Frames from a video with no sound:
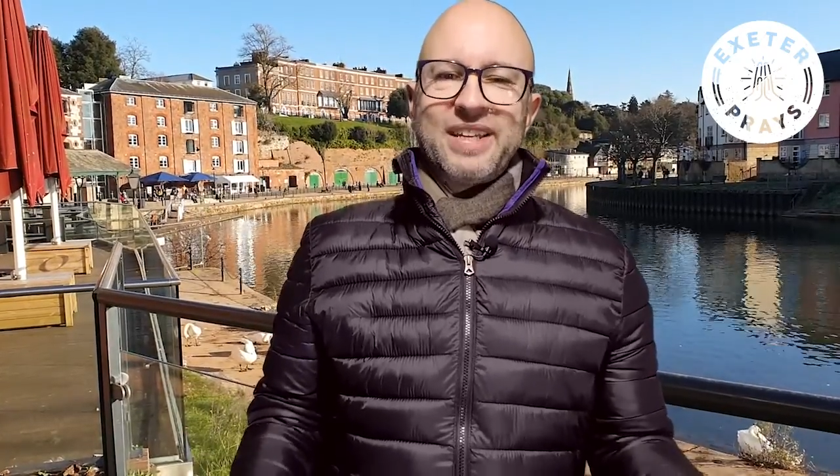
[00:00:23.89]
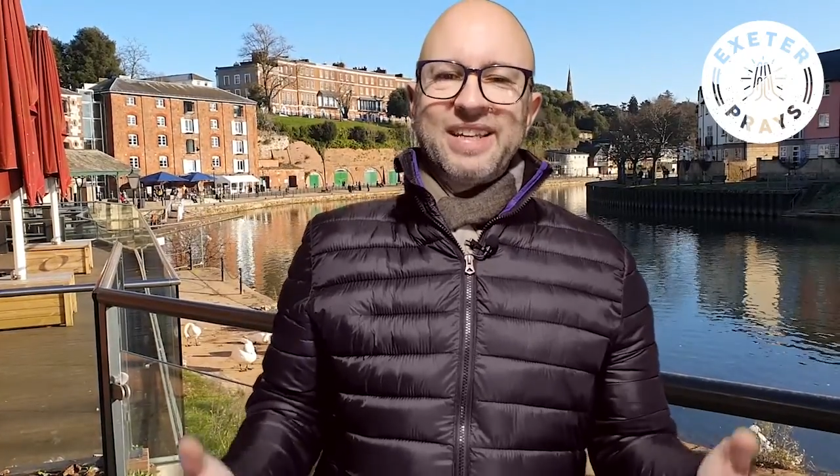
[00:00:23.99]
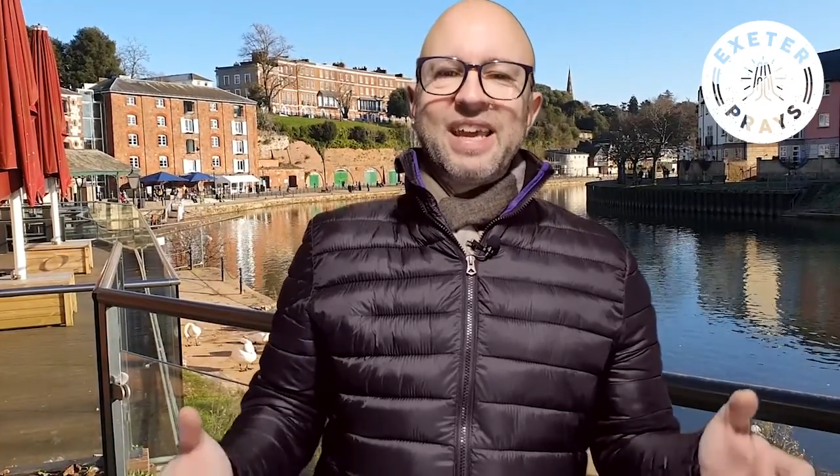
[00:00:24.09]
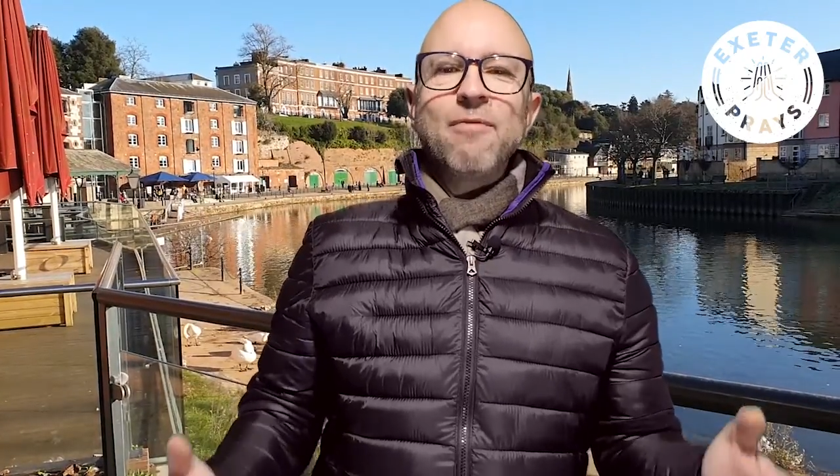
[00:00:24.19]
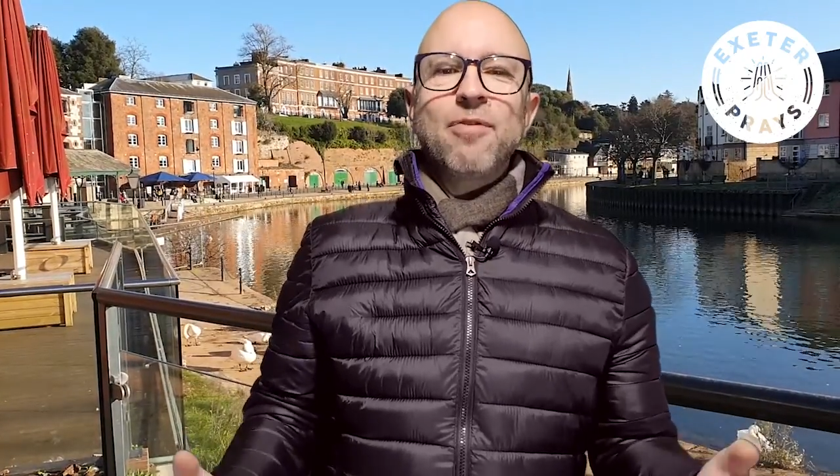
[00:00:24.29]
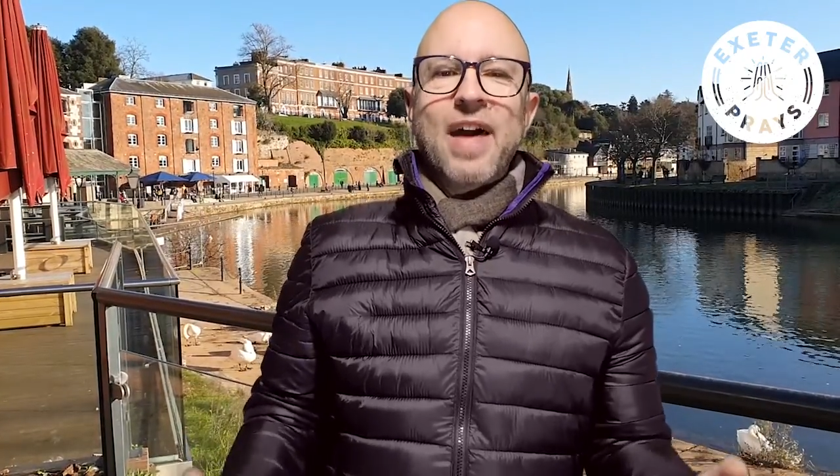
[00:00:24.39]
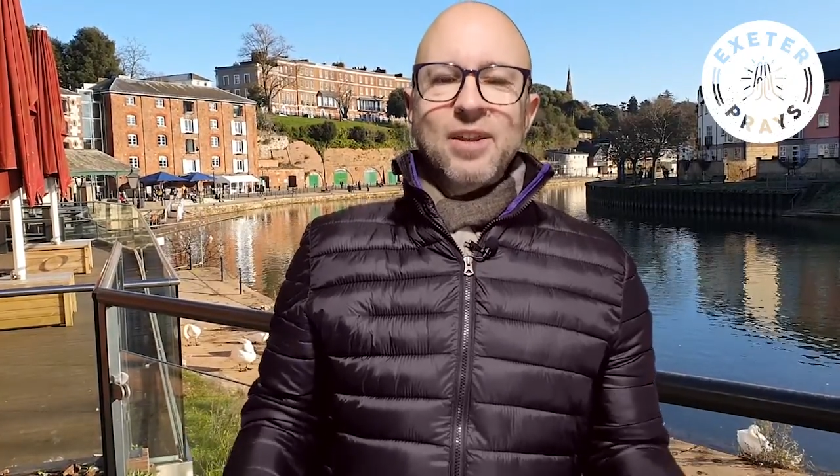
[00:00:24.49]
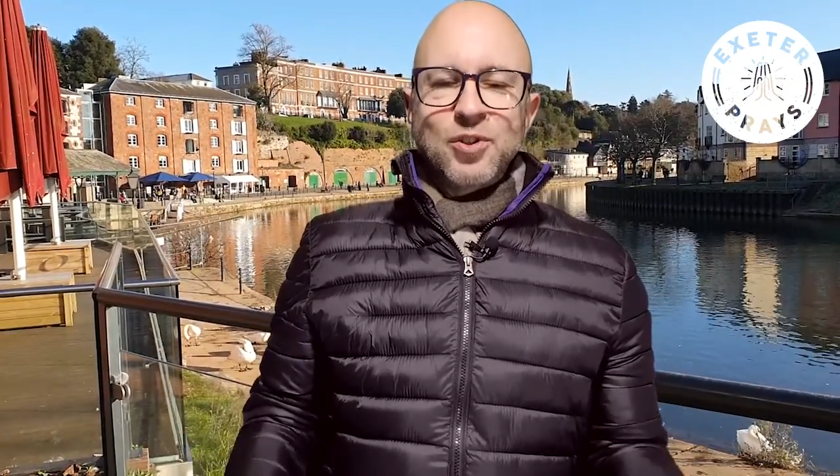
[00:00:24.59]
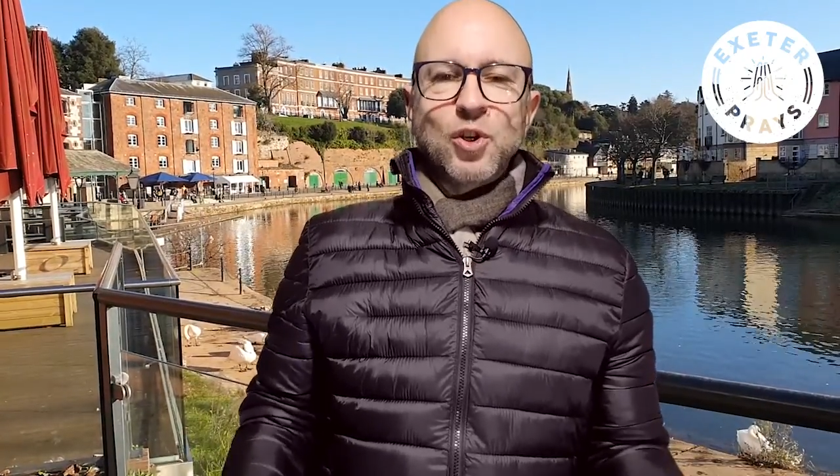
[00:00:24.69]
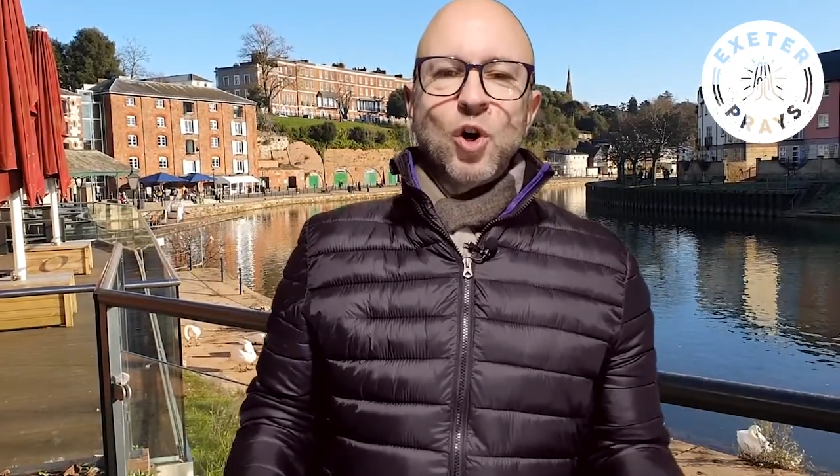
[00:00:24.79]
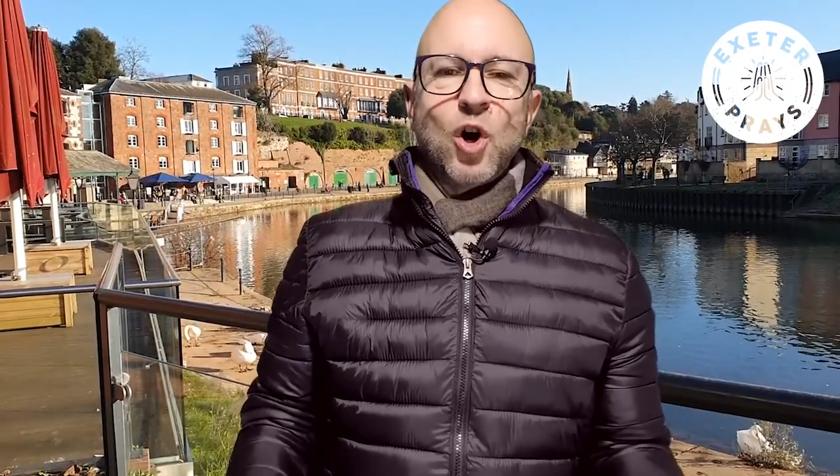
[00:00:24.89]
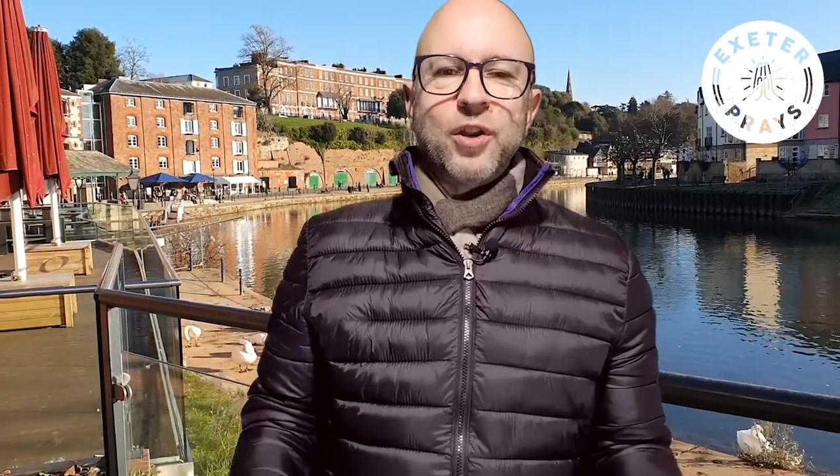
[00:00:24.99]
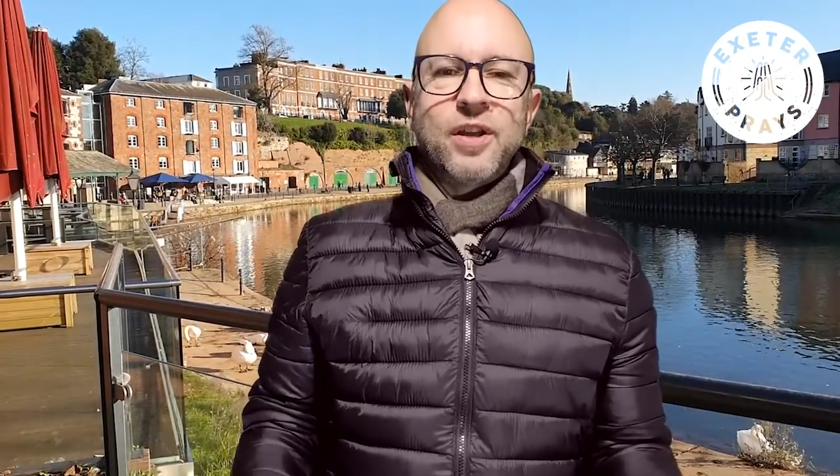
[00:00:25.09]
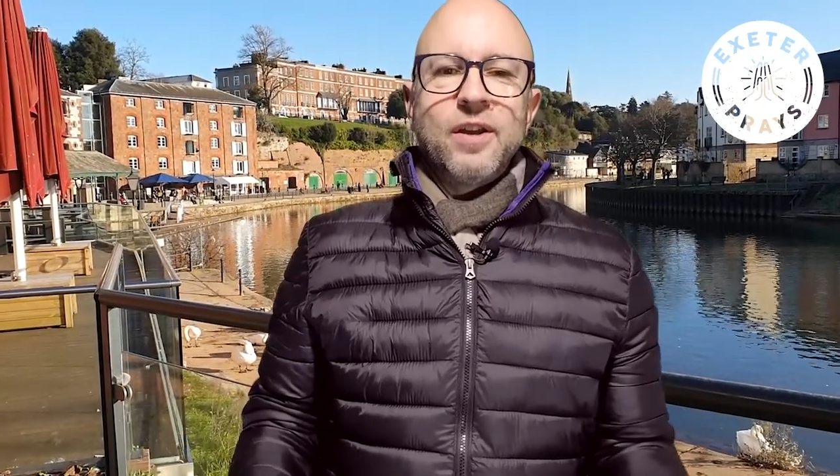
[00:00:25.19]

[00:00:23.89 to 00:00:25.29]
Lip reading: to give thanks to God